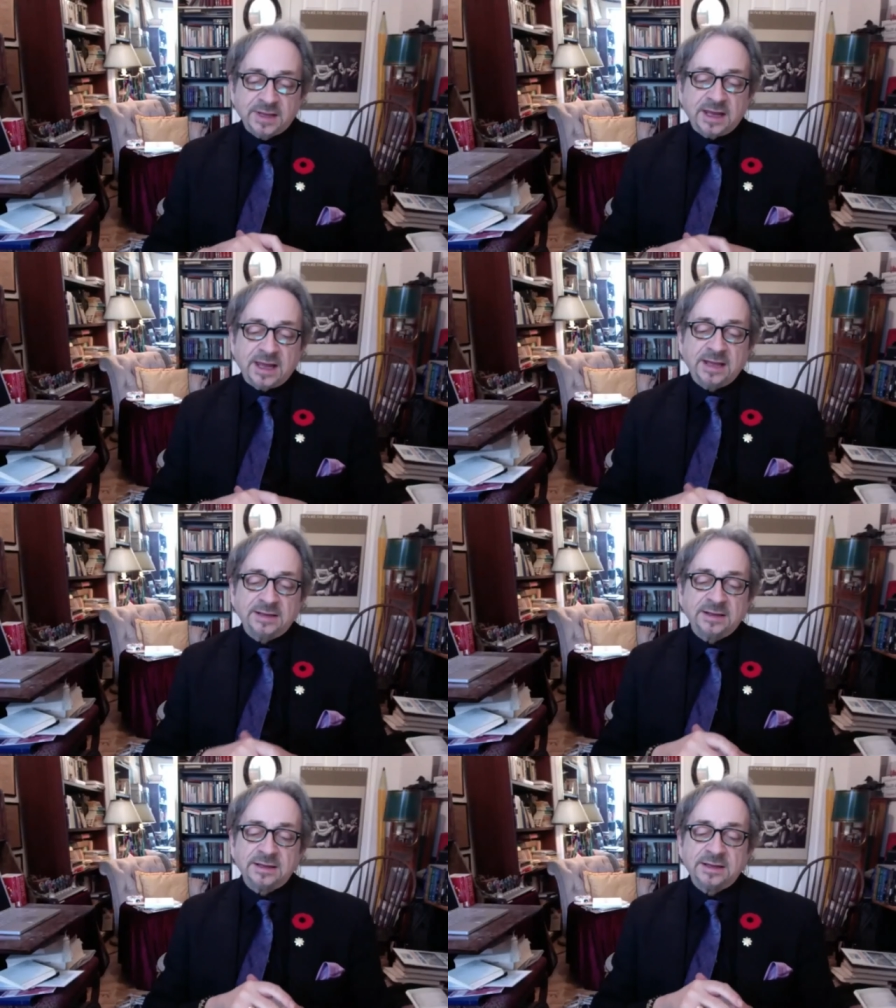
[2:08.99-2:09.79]
And
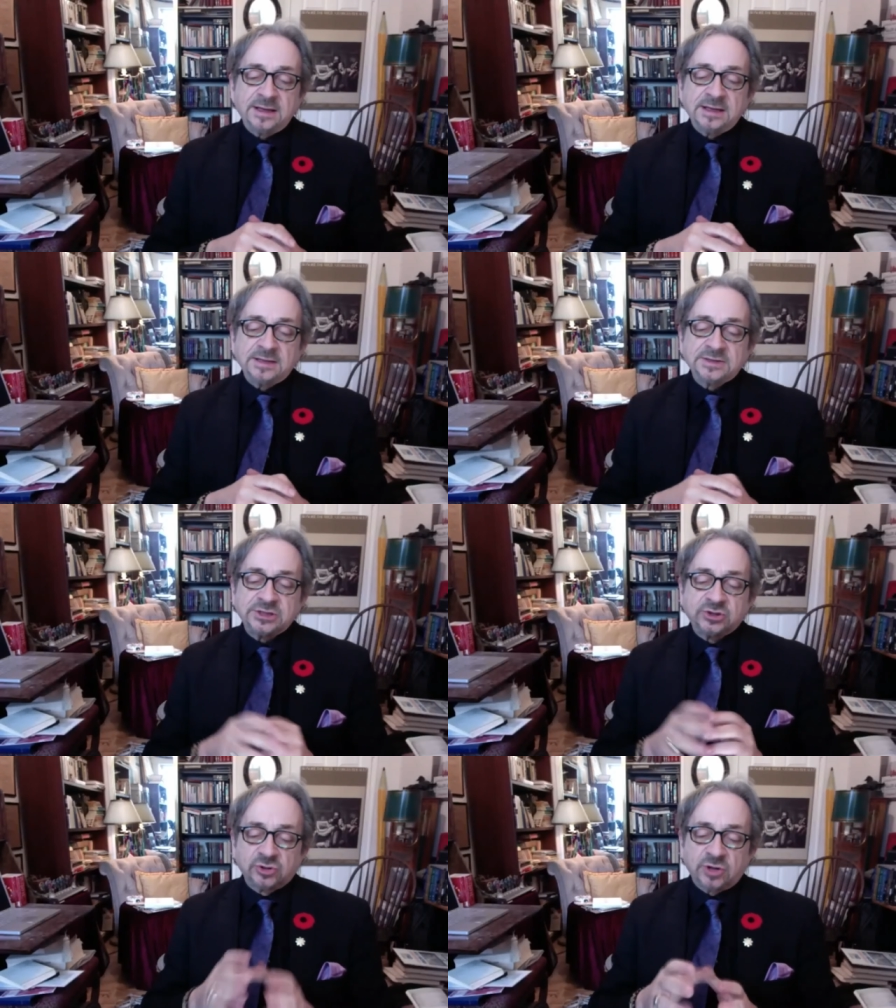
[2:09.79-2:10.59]

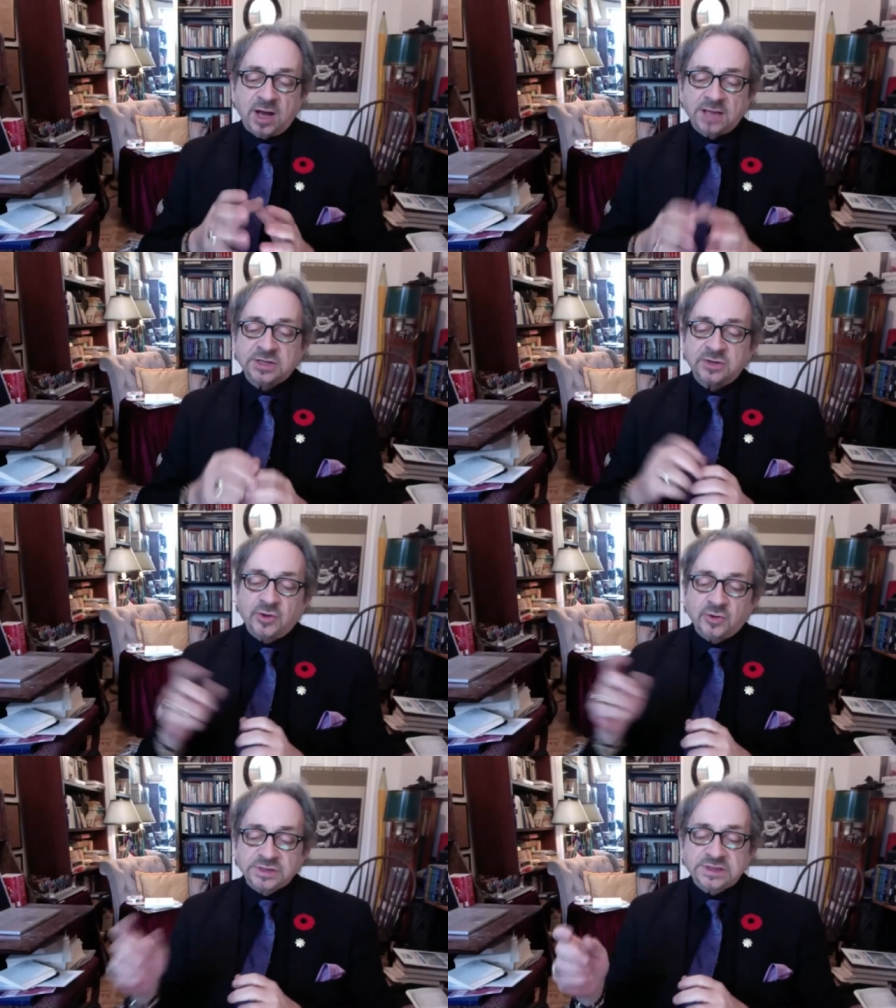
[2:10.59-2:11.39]
she draws on
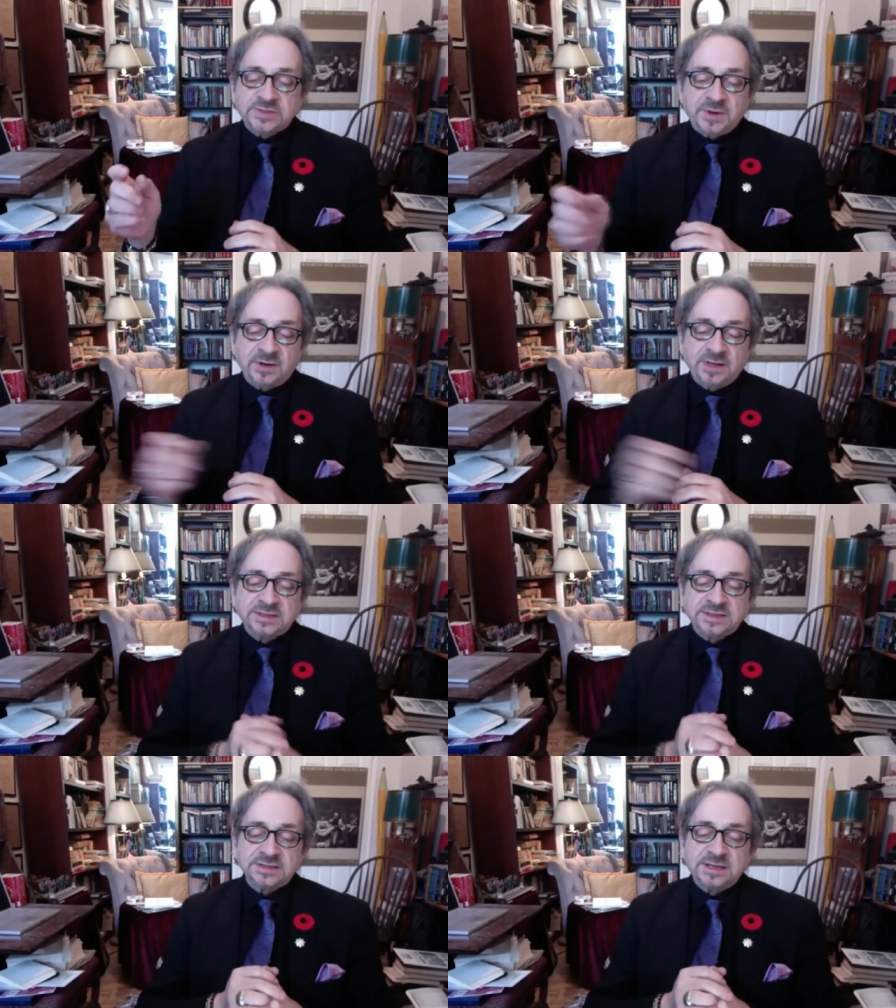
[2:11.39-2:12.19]
those
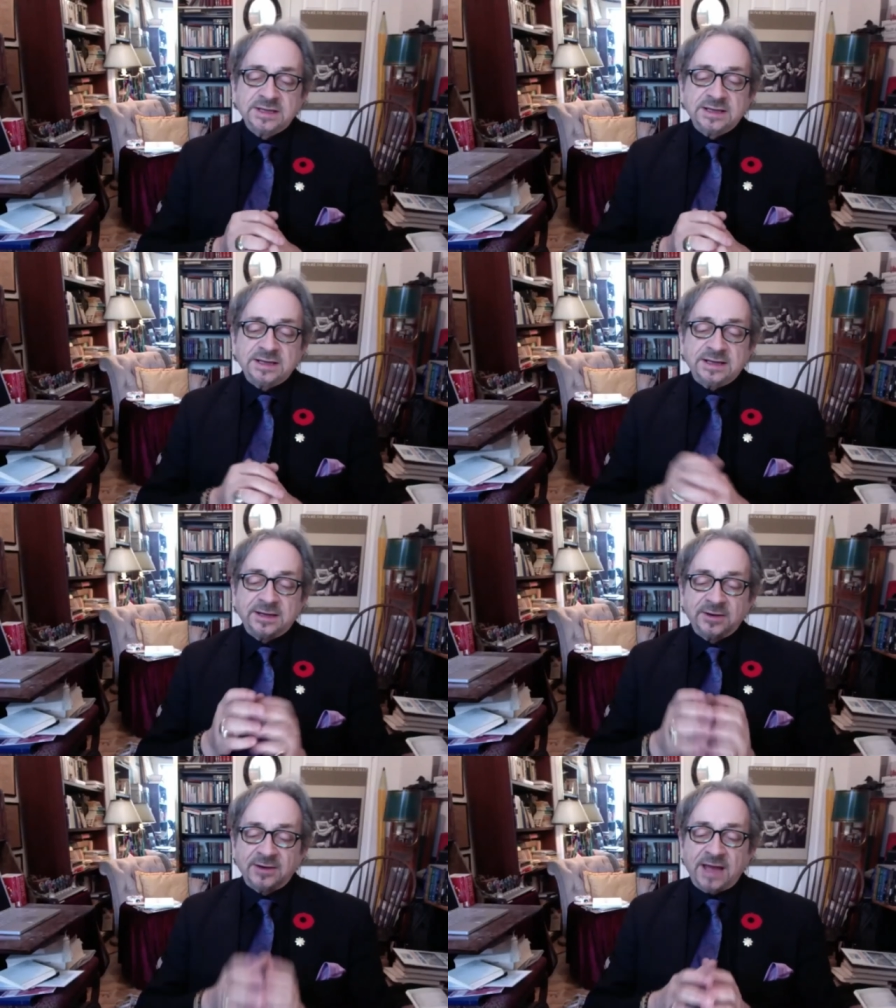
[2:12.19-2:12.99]
experiences in
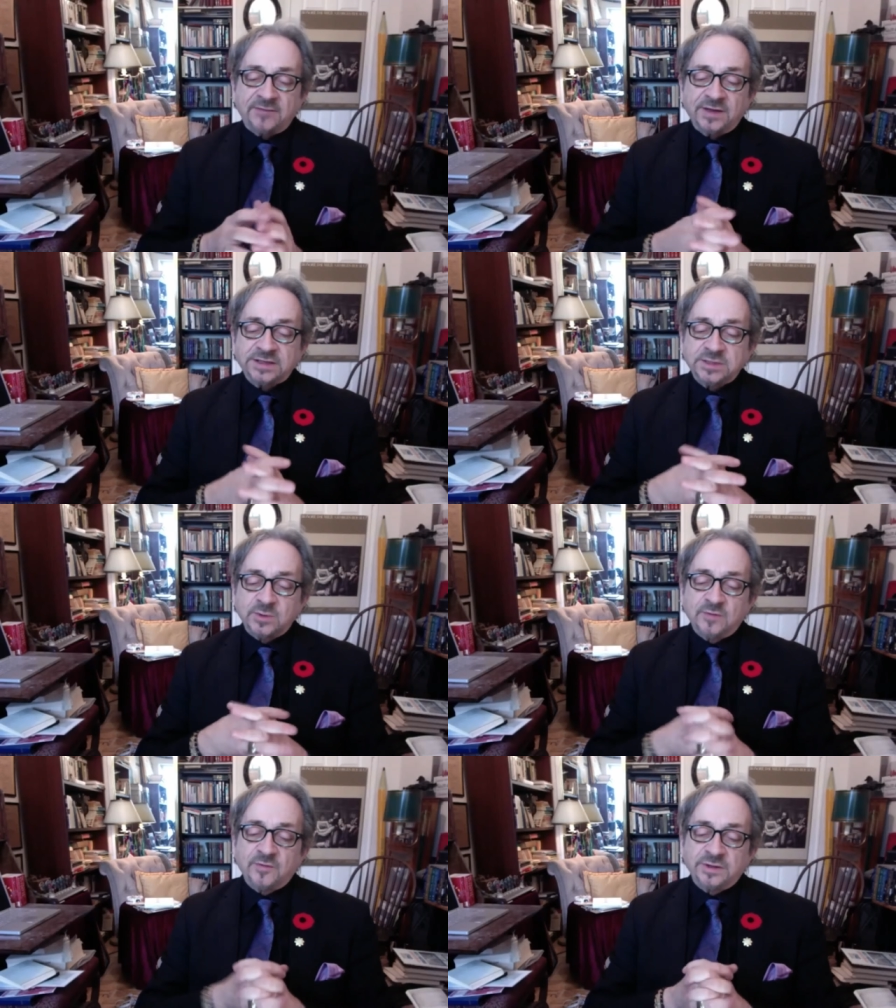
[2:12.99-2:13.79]
her advocacy
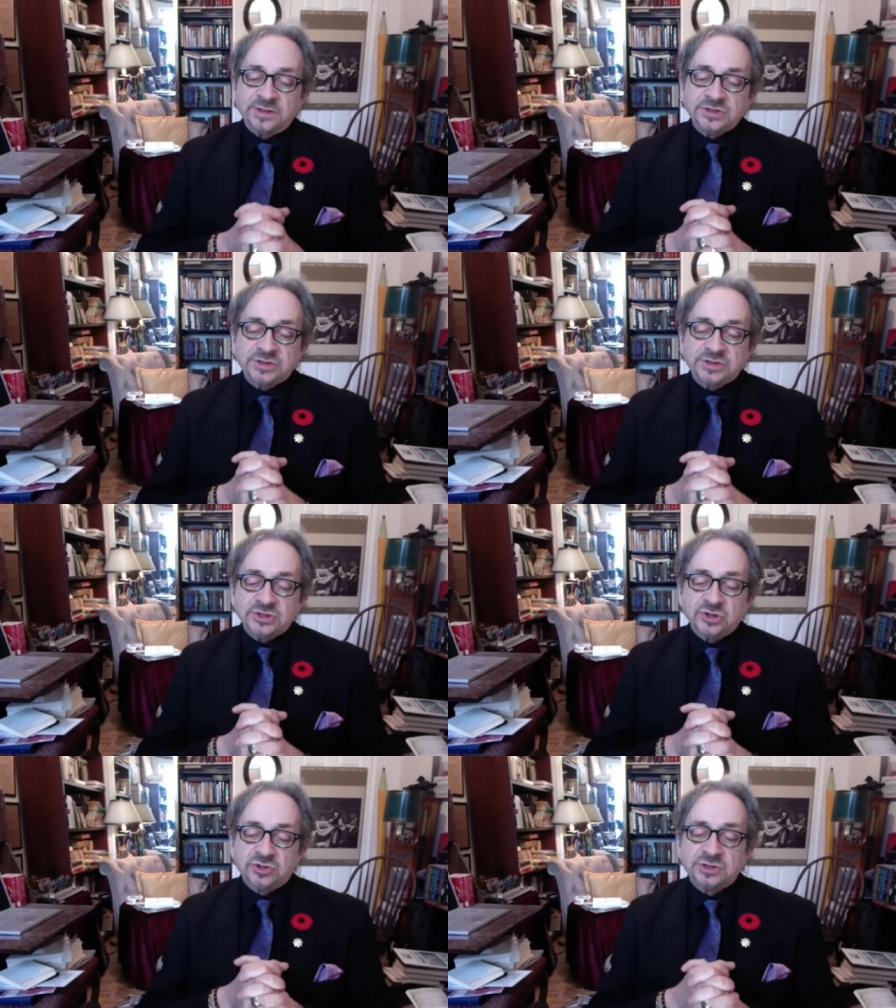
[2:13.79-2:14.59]
work for Indigenous
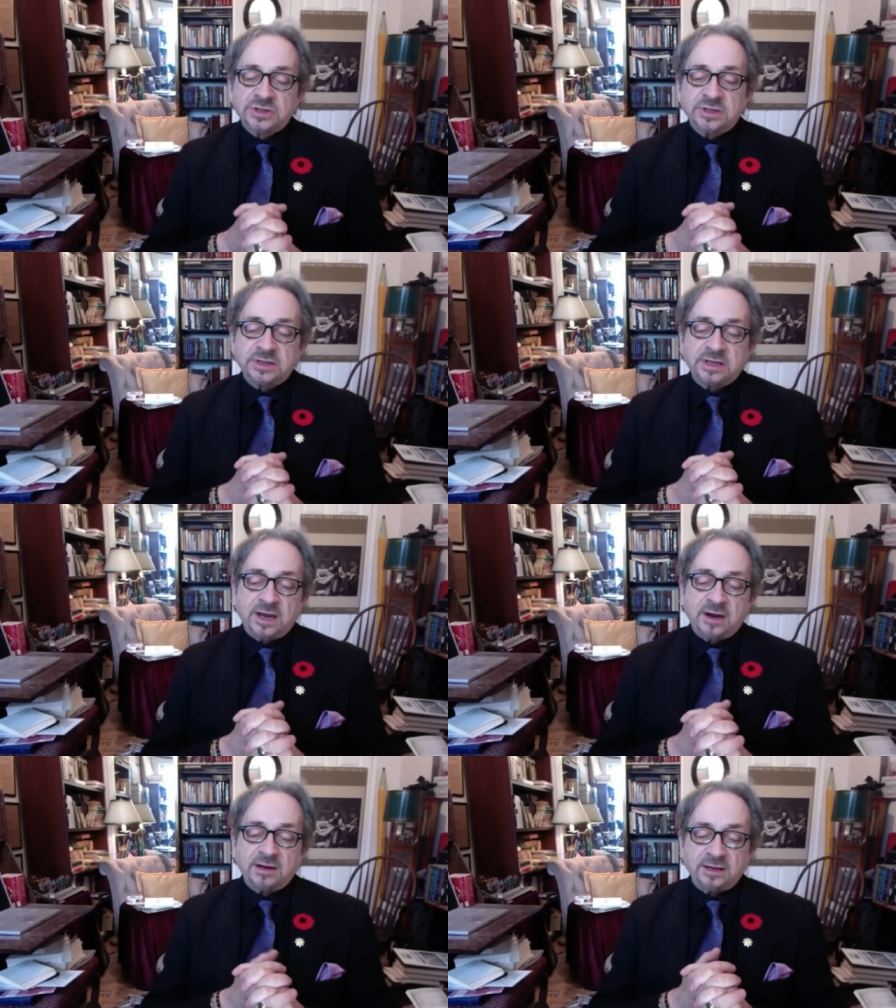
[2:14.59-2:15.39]
children in
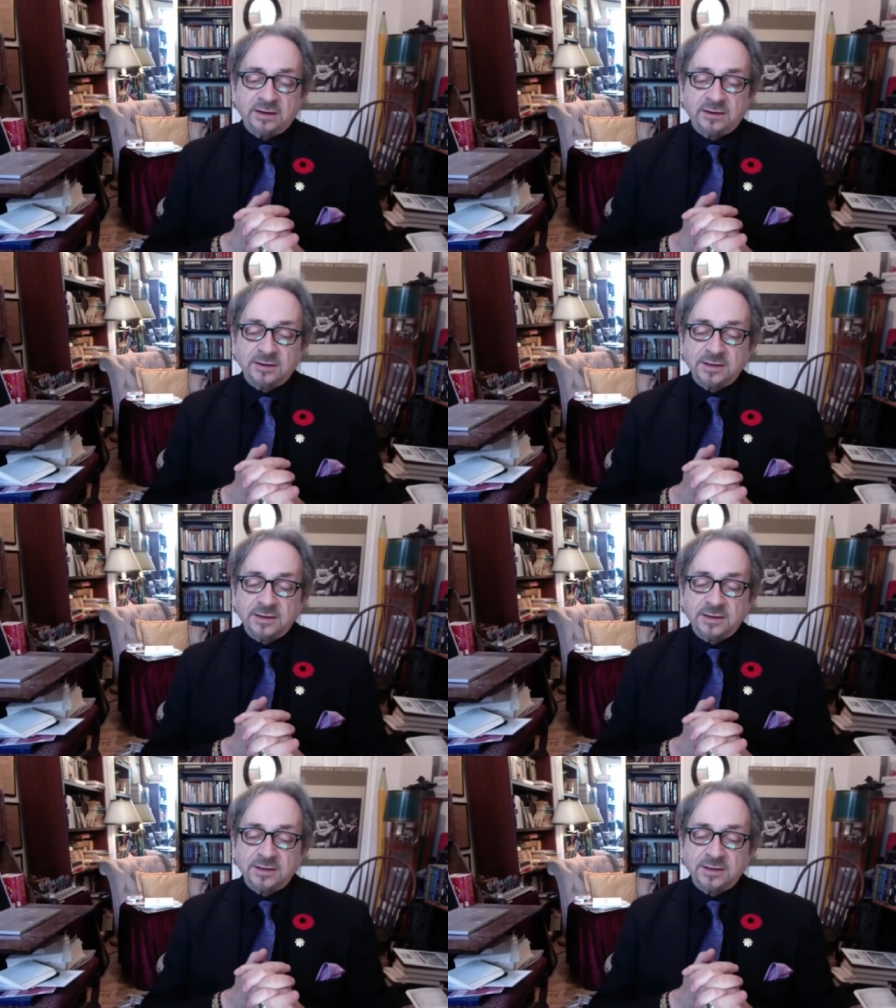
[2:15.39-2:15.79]
care here.